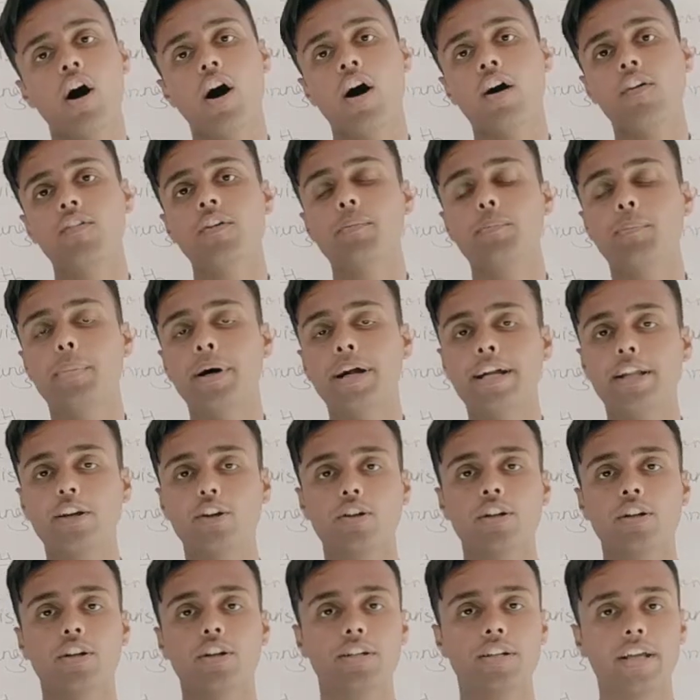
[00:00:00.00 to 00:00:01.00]
of a
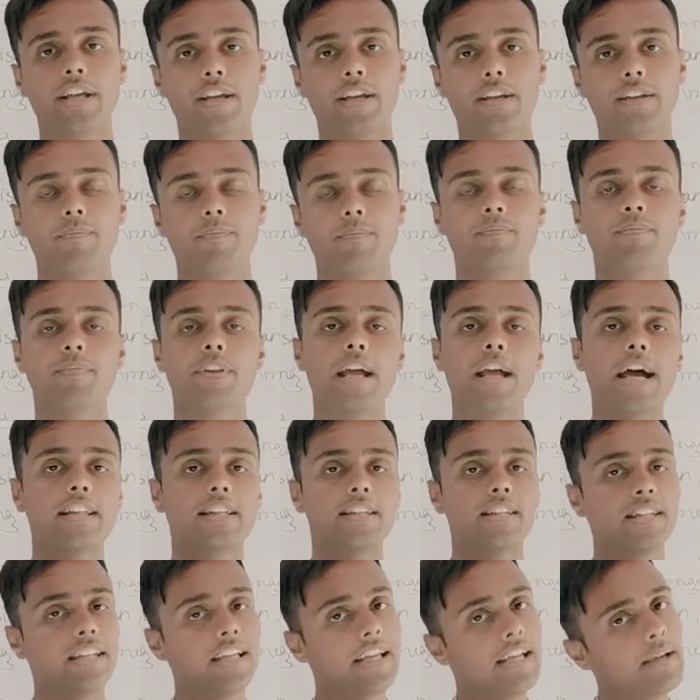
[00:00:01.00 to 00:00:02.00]
particular day.
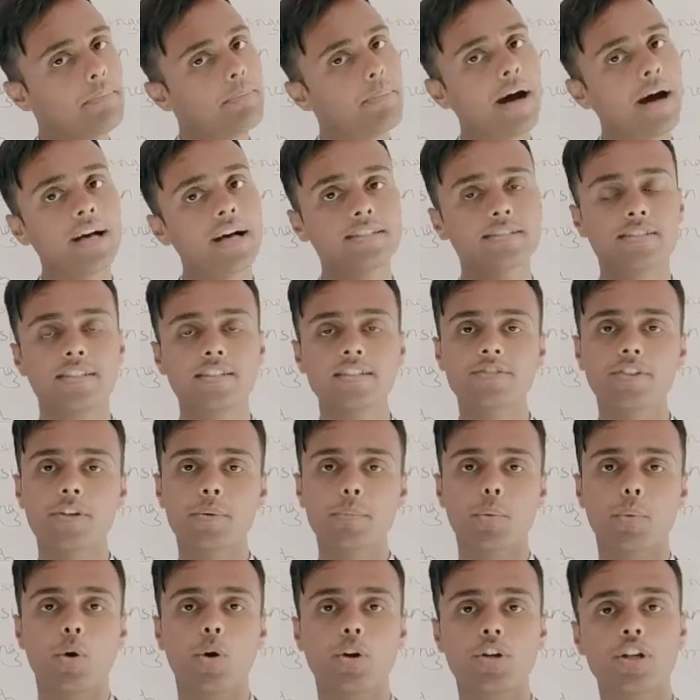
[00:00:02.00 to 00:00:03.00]
and they pass this
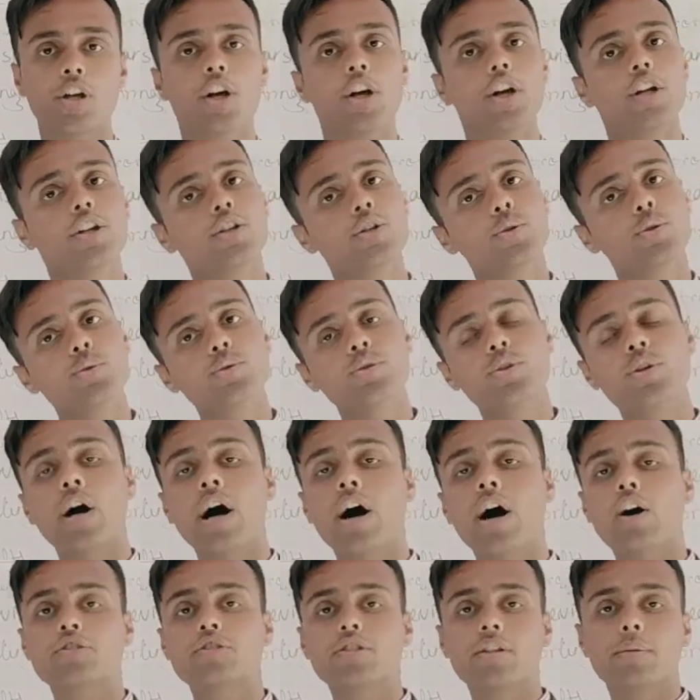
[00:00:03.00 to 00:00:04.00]
report to the
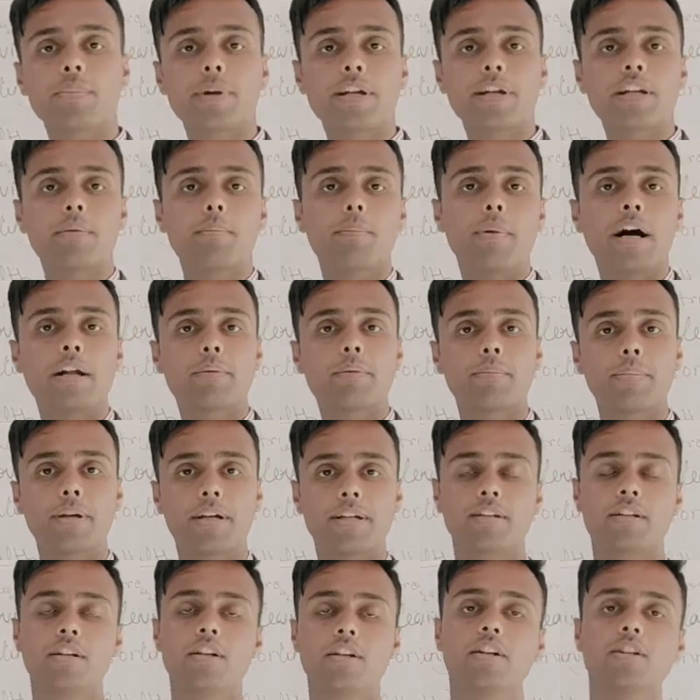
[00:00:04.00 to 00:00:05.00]
housekeeping
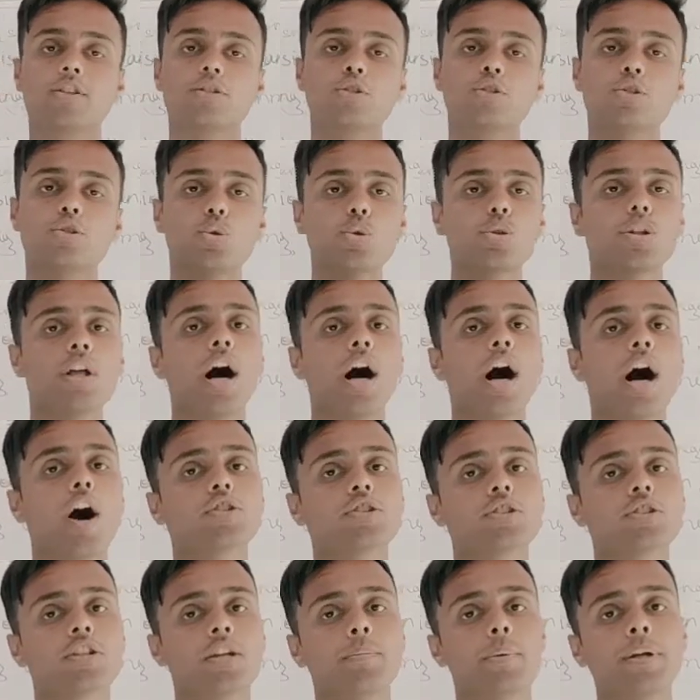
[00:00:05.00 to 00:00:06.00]
department. So the
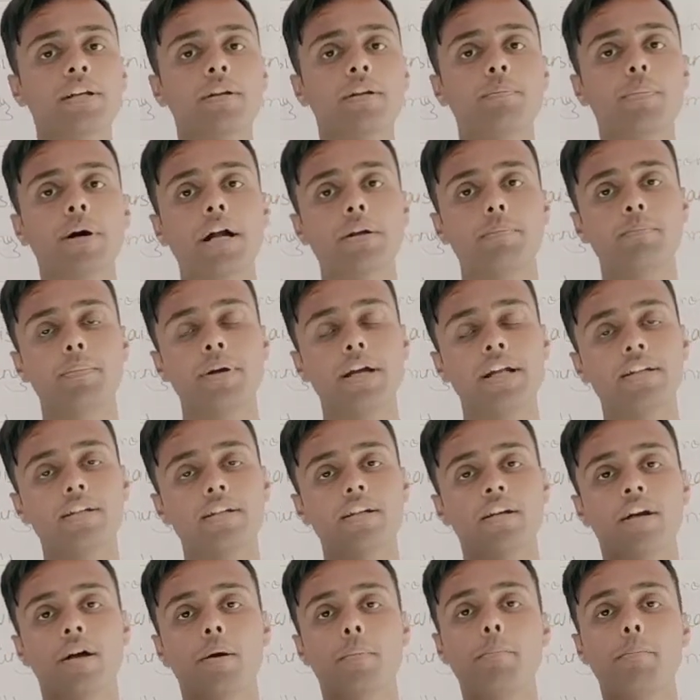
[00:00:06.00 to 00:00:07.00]
housekeeping
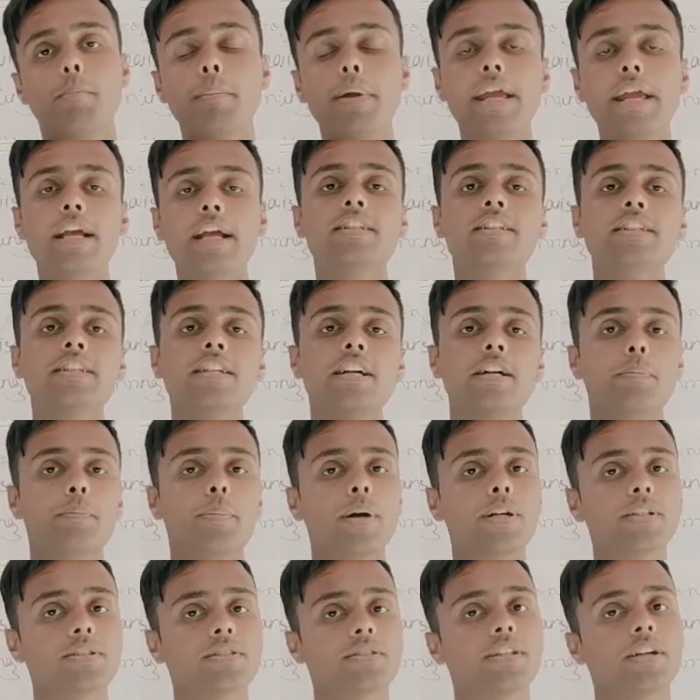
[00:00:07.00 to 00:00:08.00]
department make their
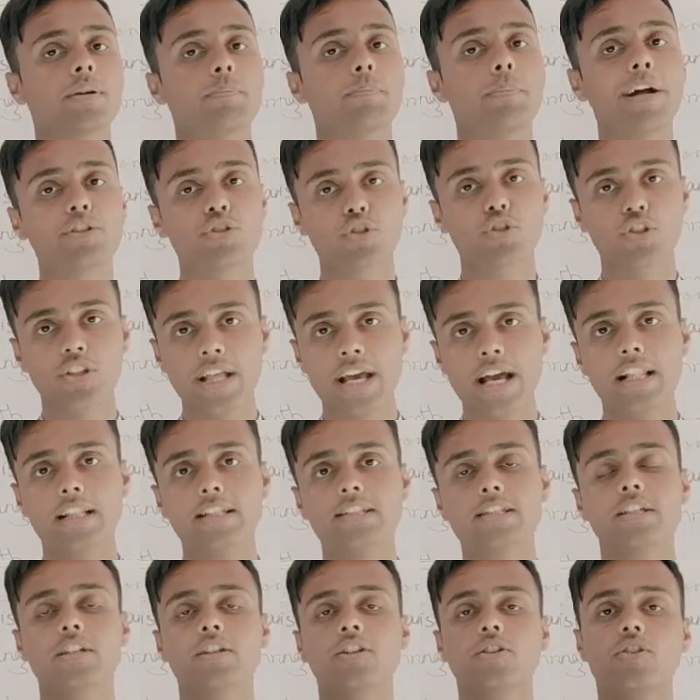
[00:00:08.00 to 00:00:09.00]
personnel
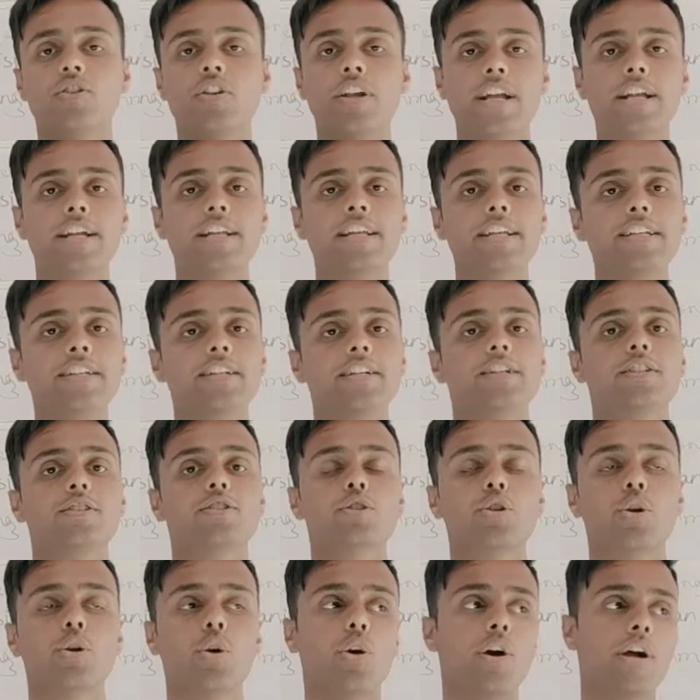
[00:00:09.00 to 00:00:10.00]
ready.
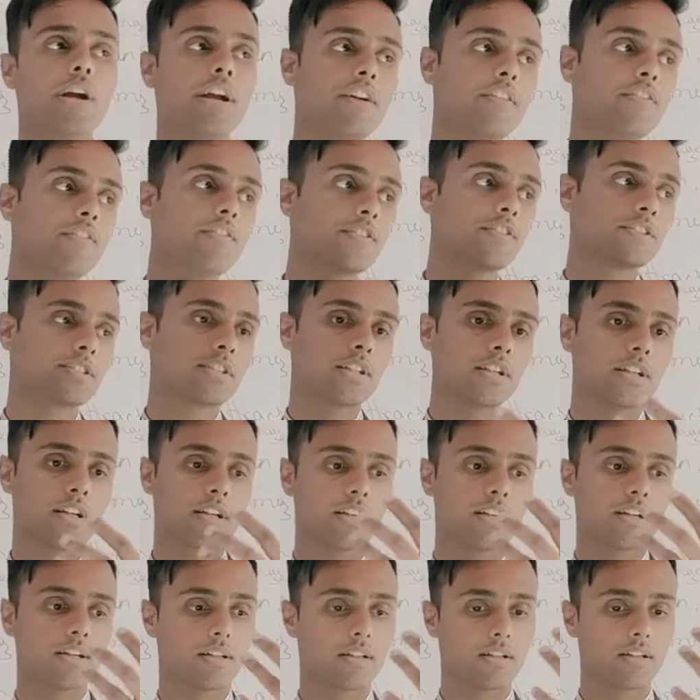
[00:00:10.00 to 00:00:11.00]
So if
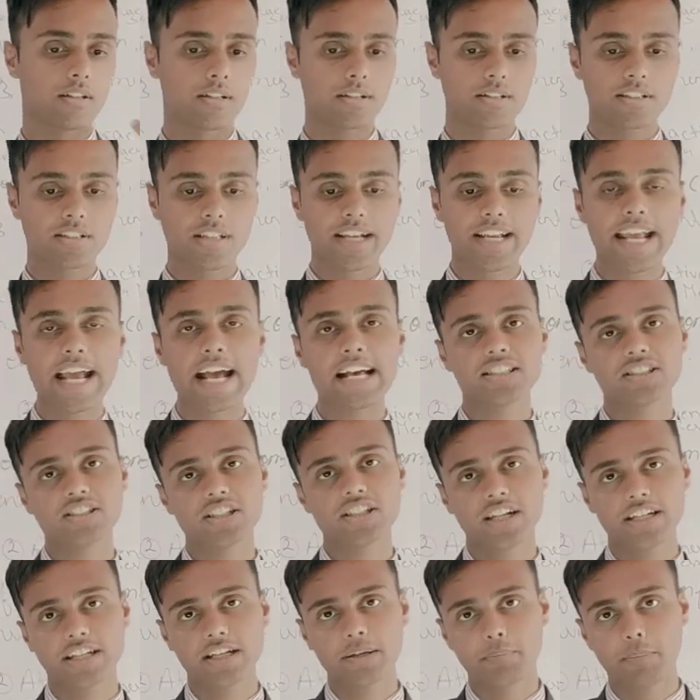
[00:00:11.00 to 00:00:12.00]
the
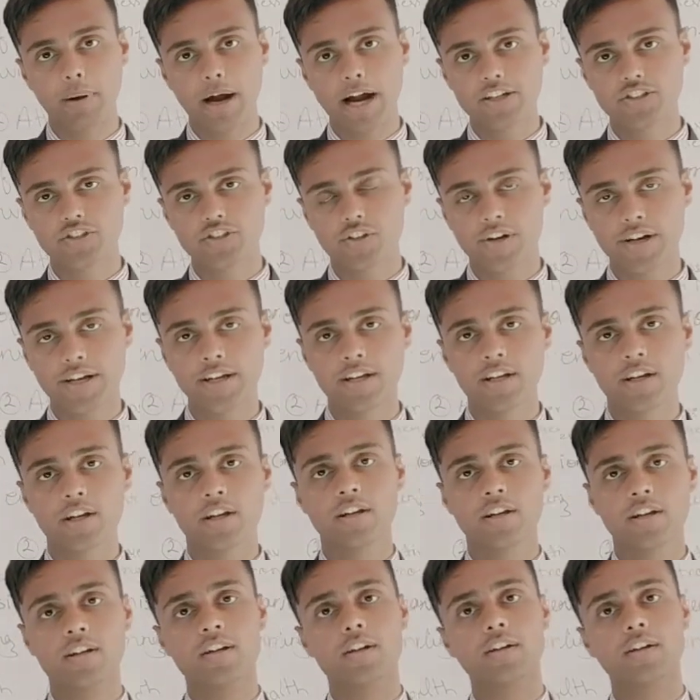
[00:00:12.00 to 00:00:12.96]
guests are departing,